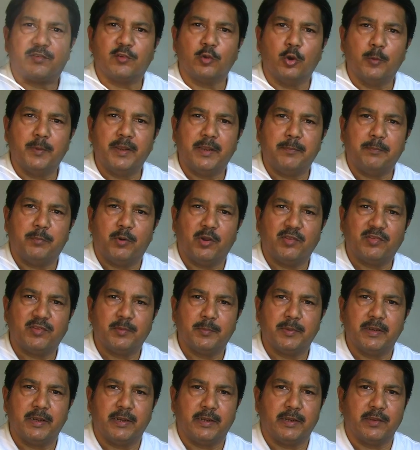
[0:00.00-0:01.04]
so many
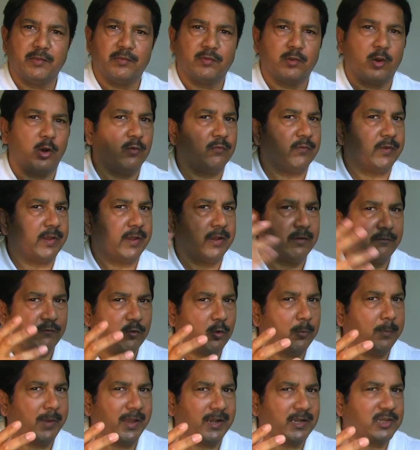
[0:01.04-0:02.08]
possibilities of
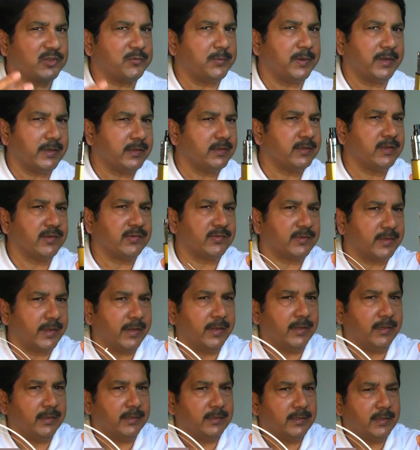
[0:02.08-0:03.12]
airflow management in this
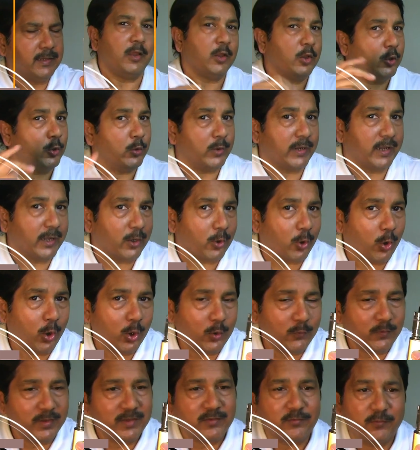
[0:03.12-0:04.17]
thing, you can
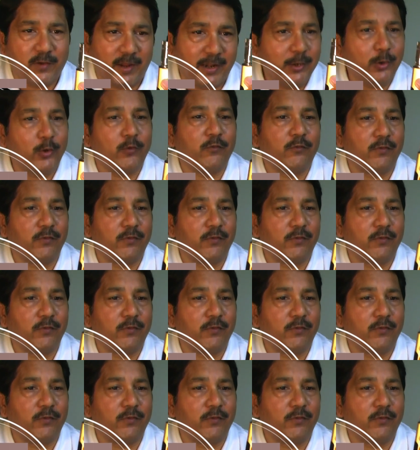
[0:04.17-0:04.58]
always find your